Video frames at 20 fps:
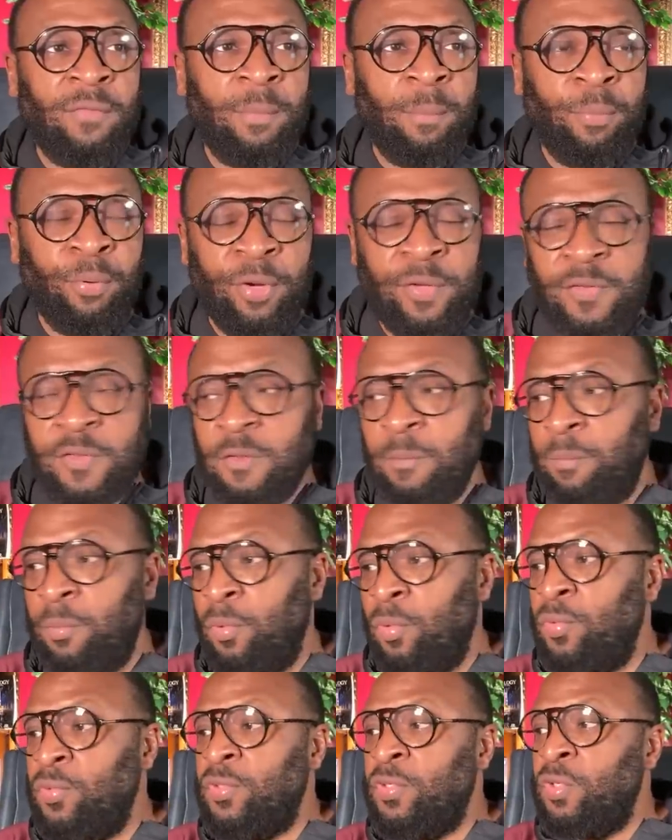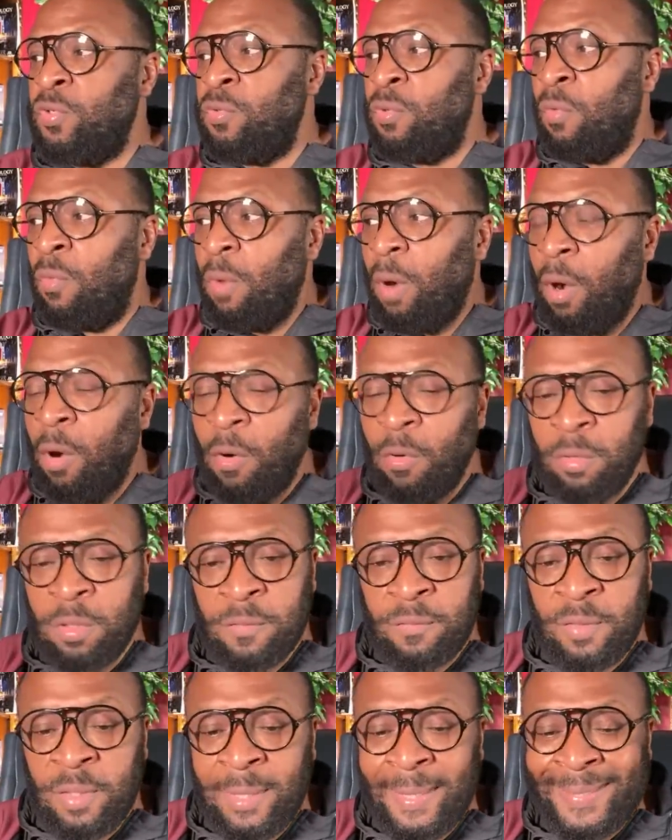the principles, you know all
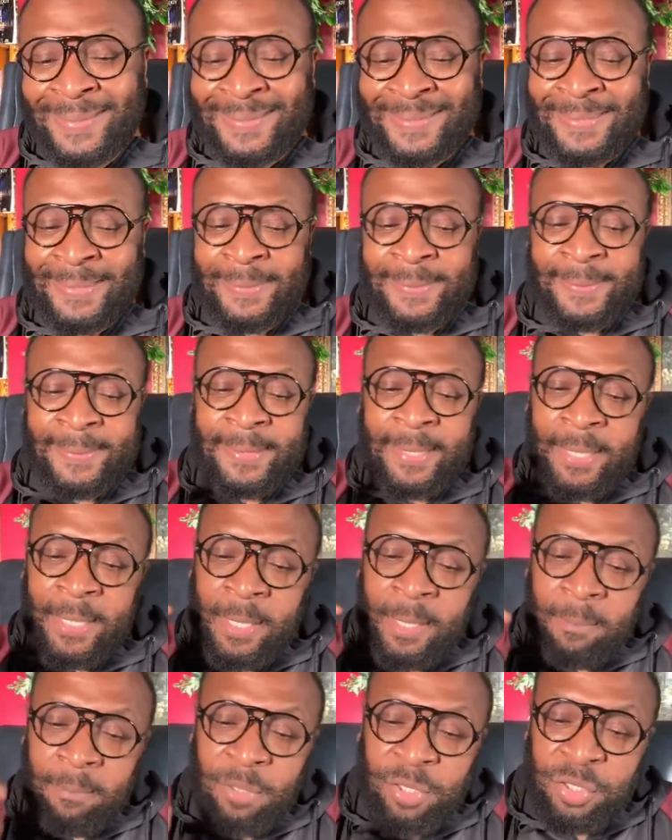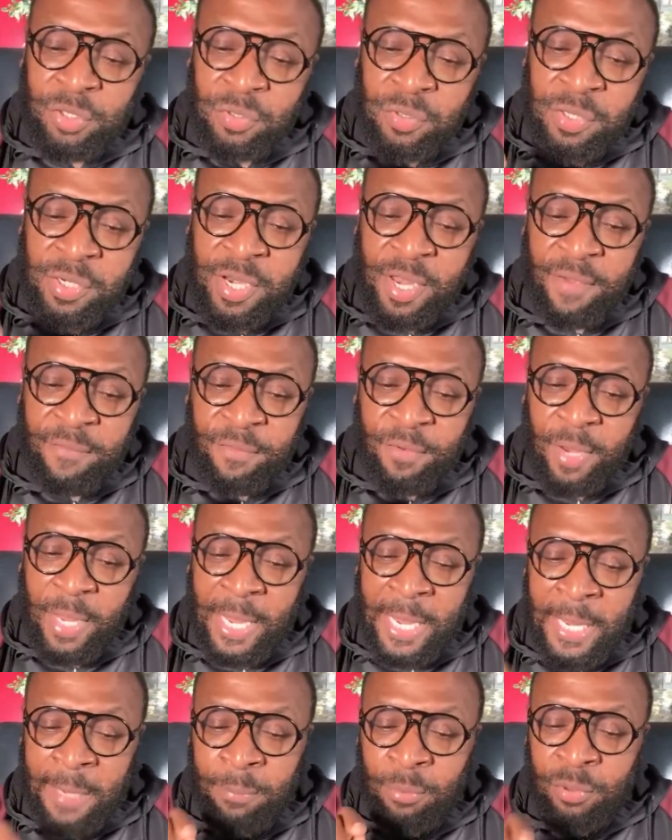of the lessons, but you're never
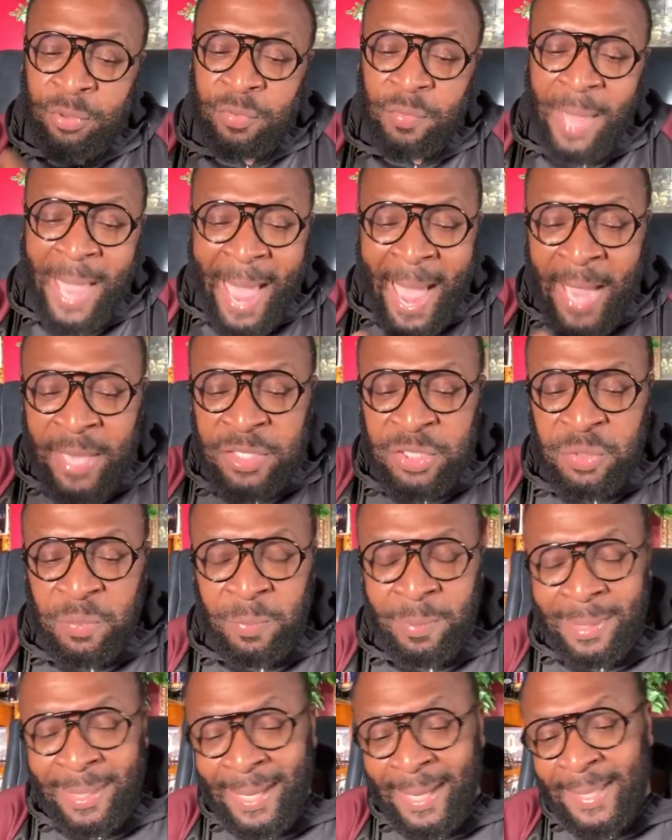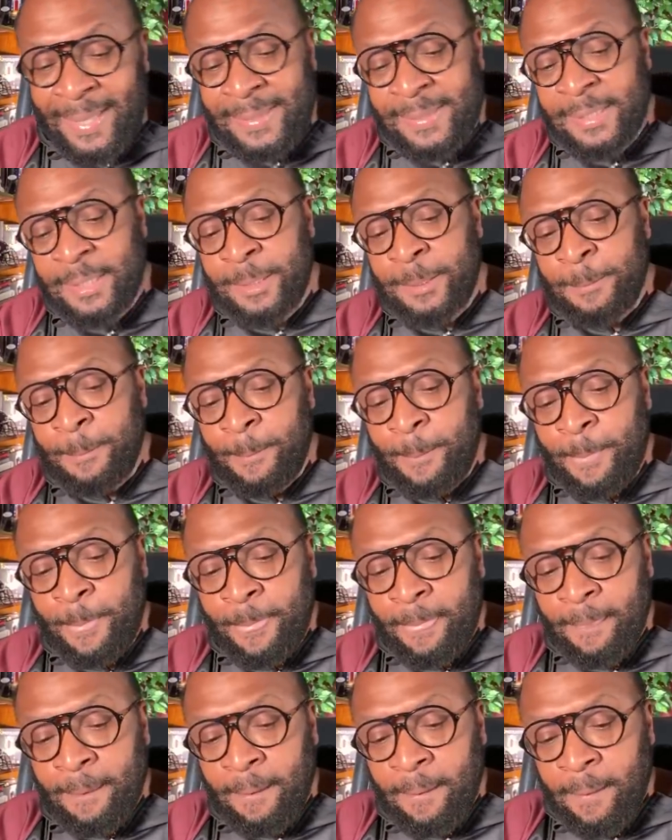able to actualize it.
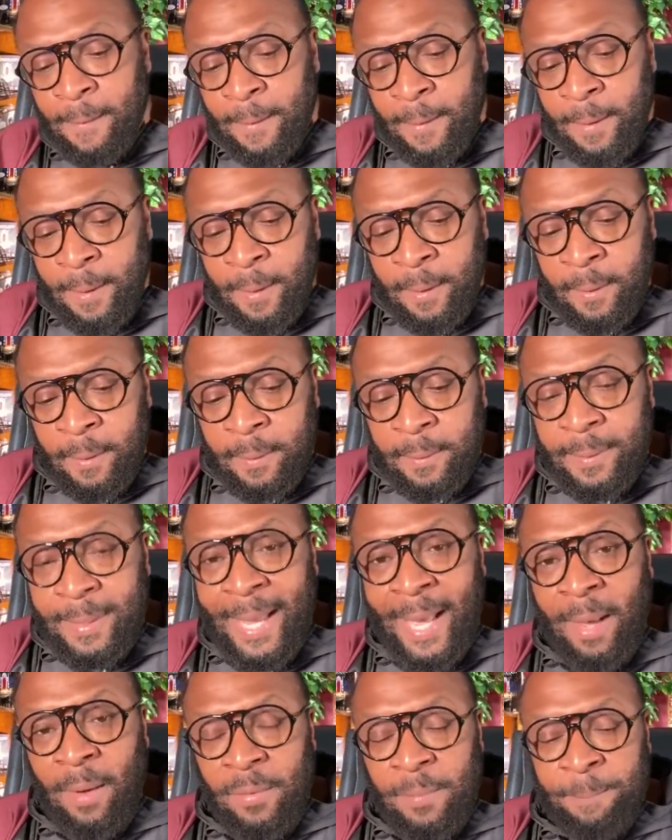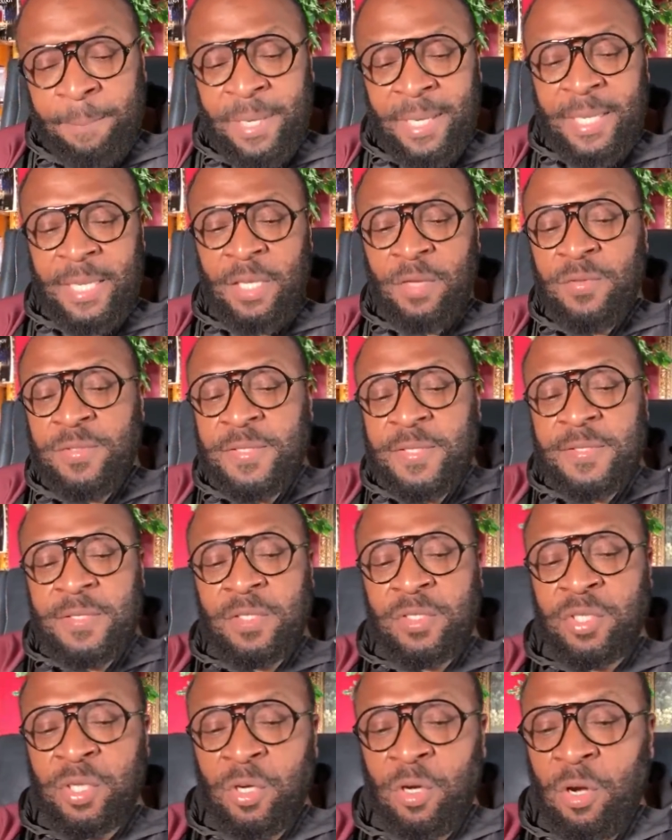Now, but he uses a
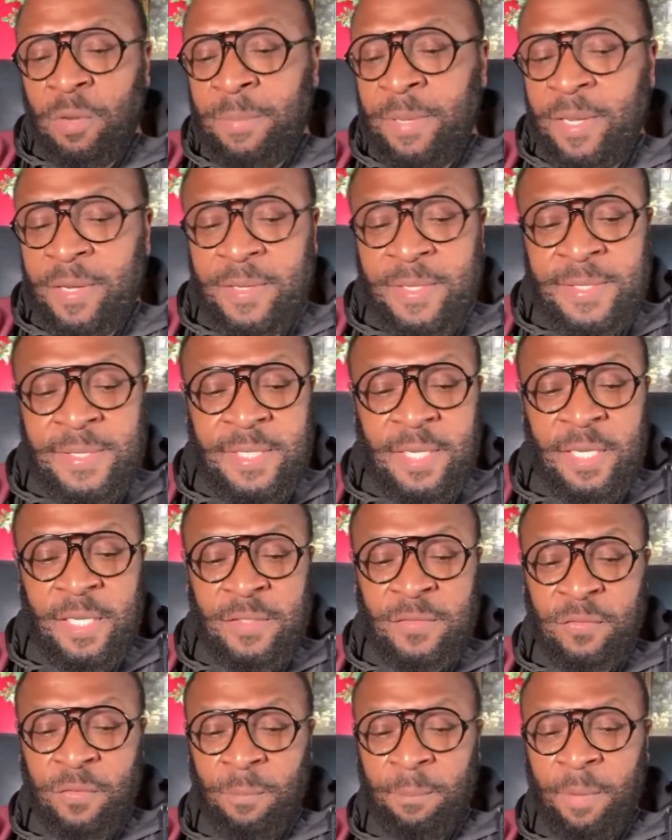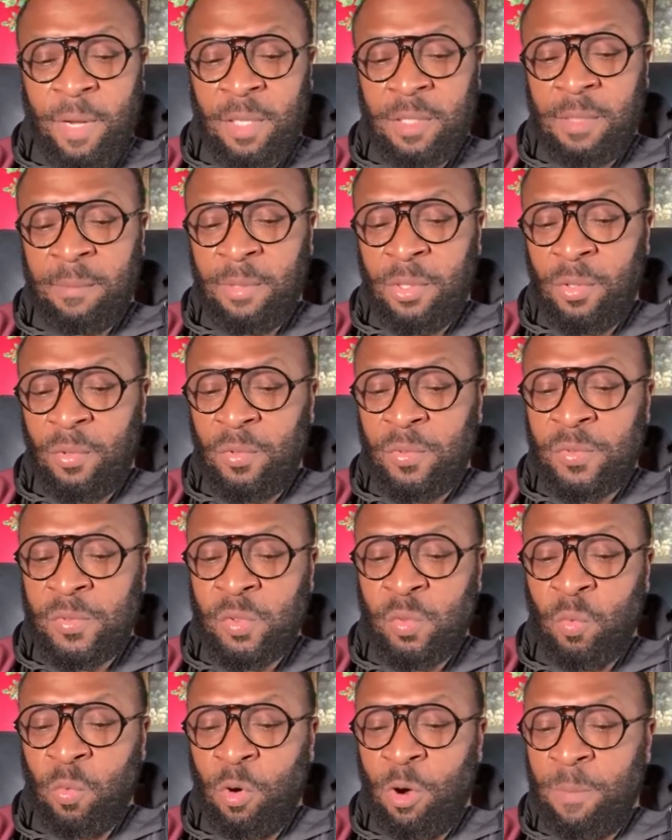term here. He says, For among them are those who
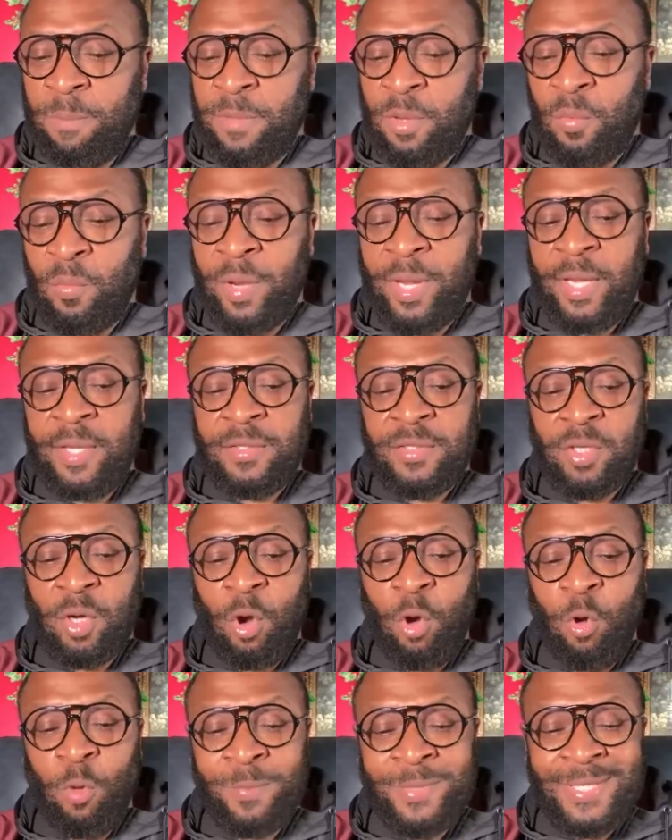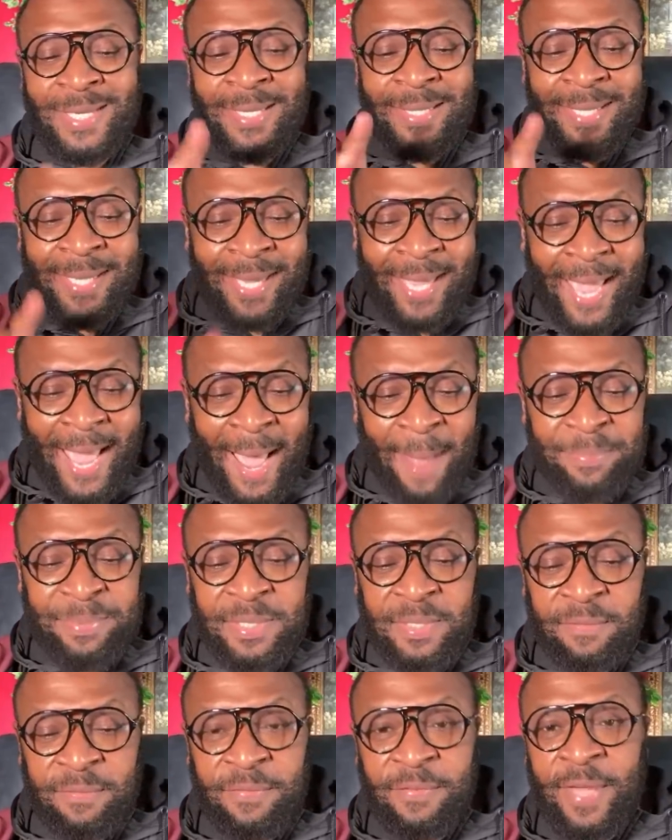worm their way into homes and
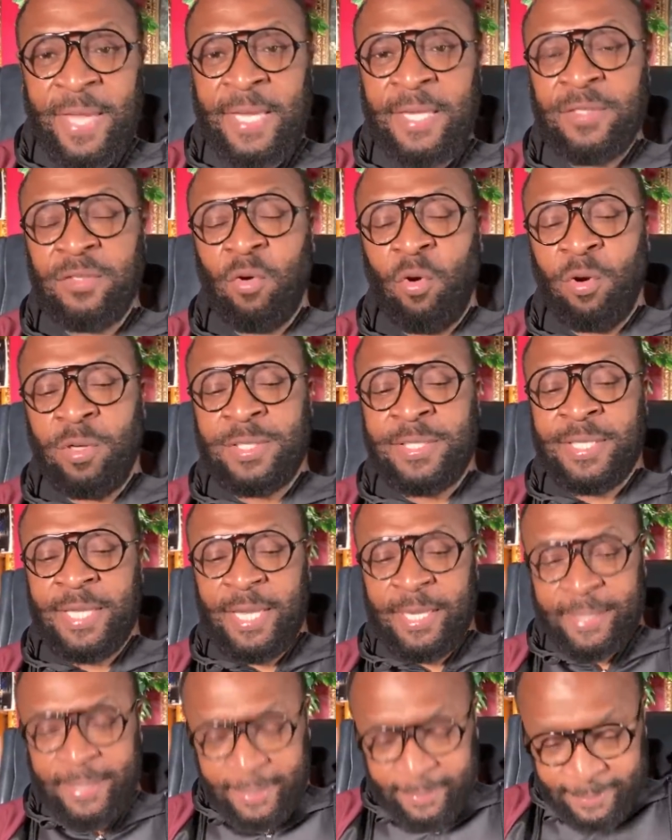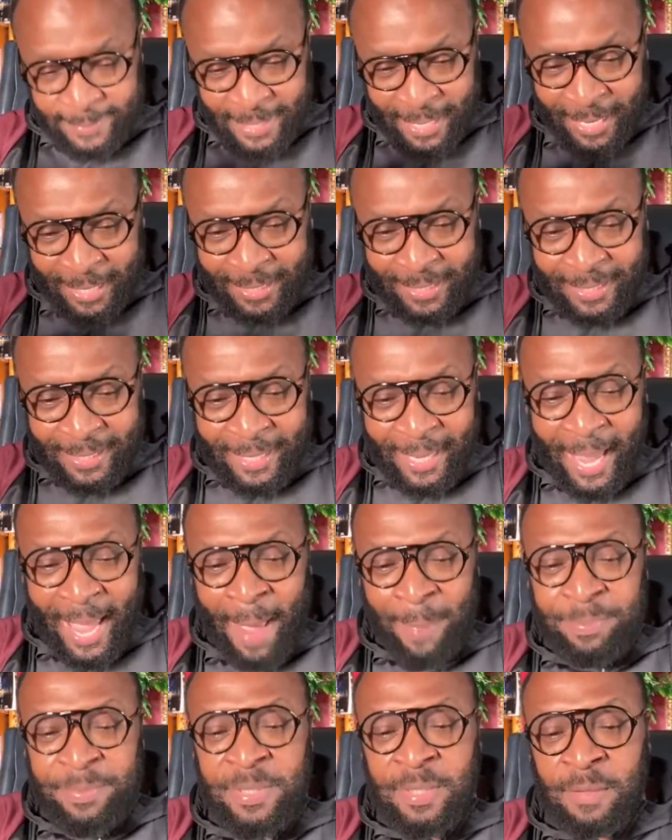captivate or take, take
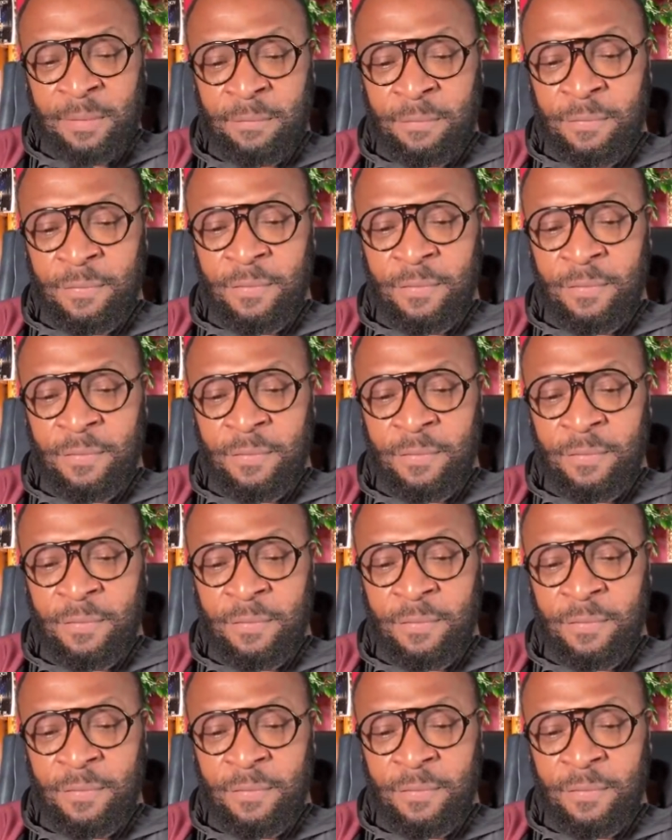captive